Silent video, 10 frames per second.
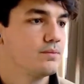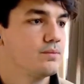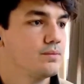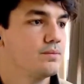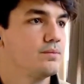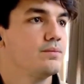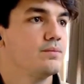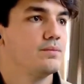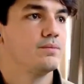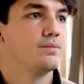
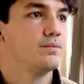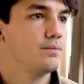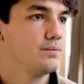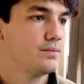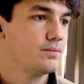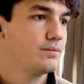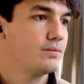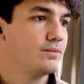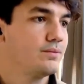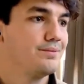
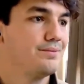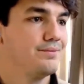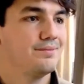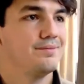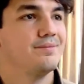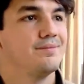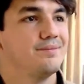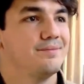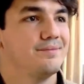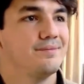
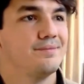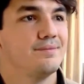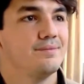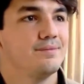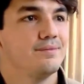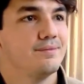[no speech]